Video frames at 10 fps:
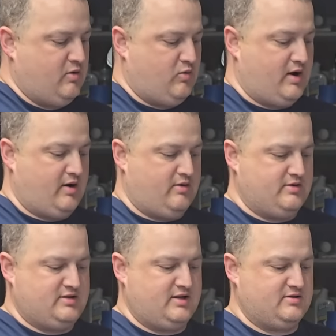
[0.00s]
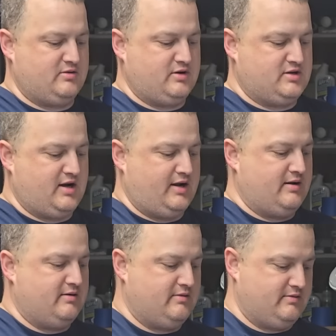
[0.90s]
Wow, this thing's on there tight.
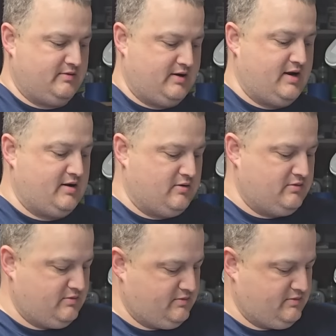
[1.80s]
Hang on.